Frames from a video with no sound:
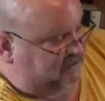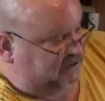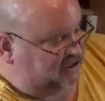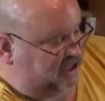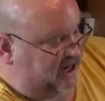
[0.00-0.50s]

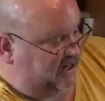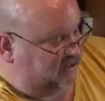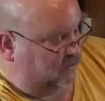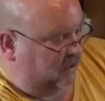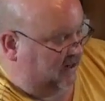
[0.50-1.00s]
DJI
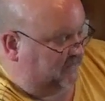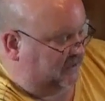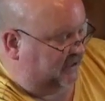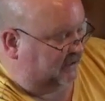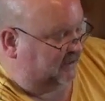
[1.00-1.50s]
Go app
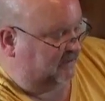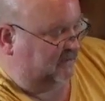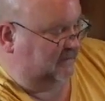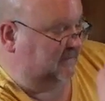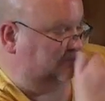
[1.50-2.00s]
here
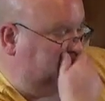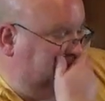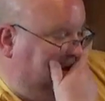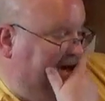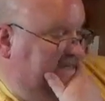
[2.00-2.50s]

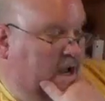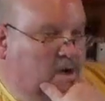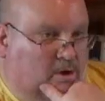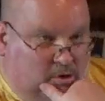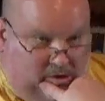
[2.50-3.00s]
that I
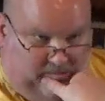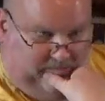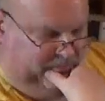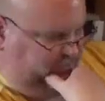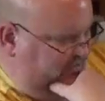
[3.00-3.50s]
downloaded
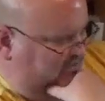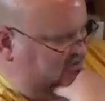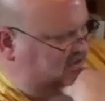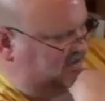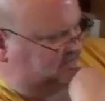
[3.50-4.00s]

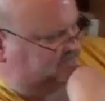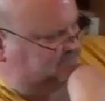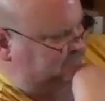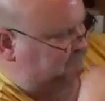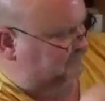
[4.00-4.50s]
previously,
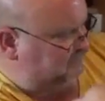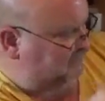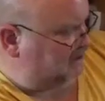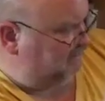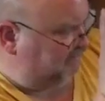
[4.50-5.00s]

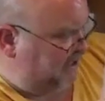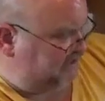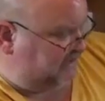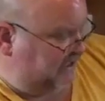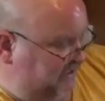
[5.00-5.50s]

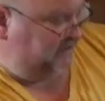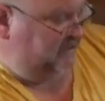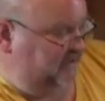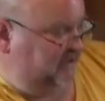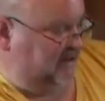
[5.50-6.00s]
but
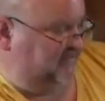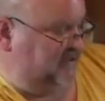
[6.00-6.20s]
haven't